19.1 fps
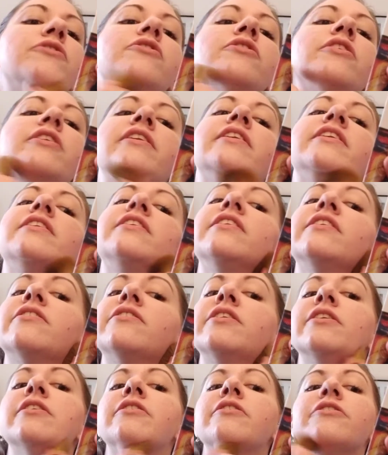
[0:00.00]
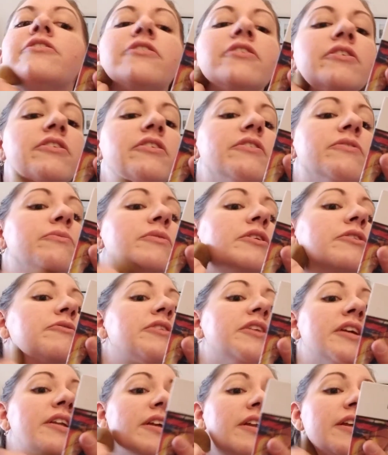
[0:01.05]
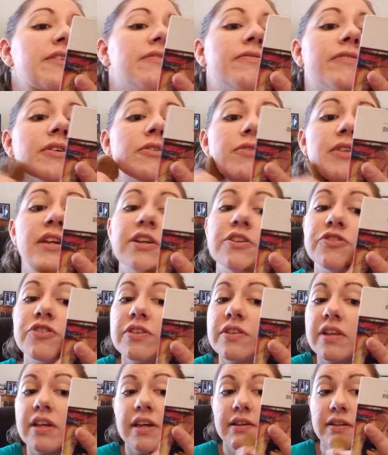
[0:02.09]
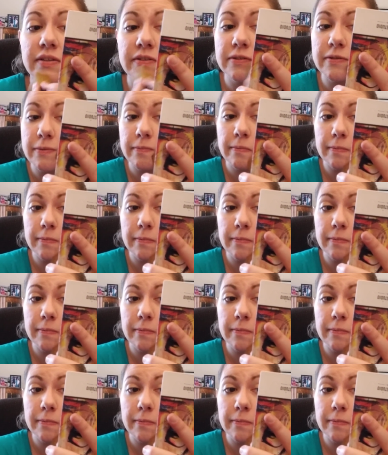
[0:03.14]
sure I get down here good because we don't need any foundation lines.